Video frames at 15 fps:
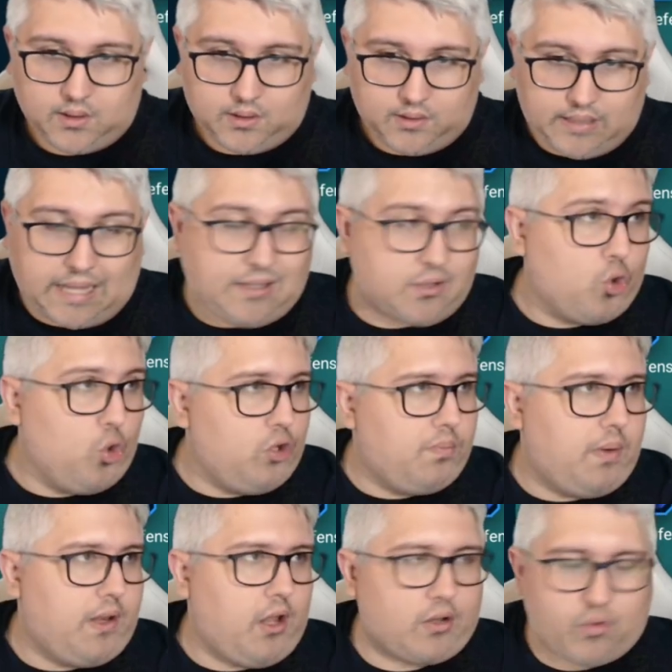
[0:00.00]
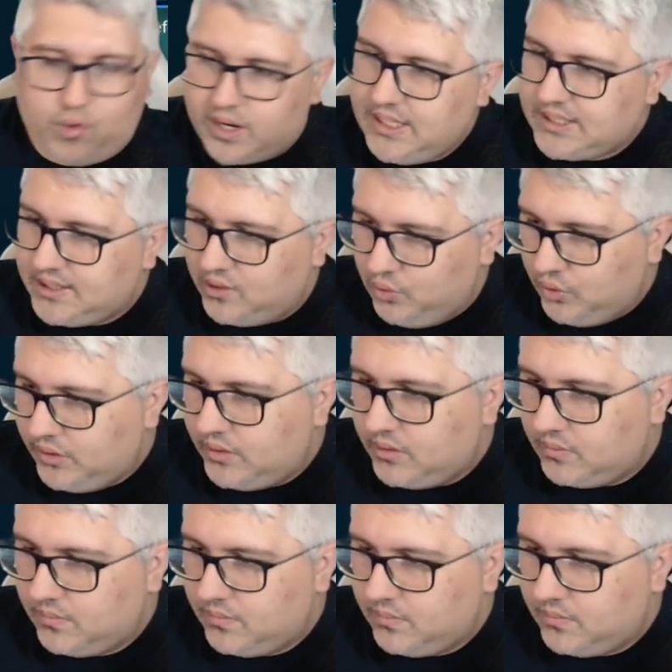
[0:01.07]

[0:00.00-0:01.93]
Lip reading: That's good, but not crazy good.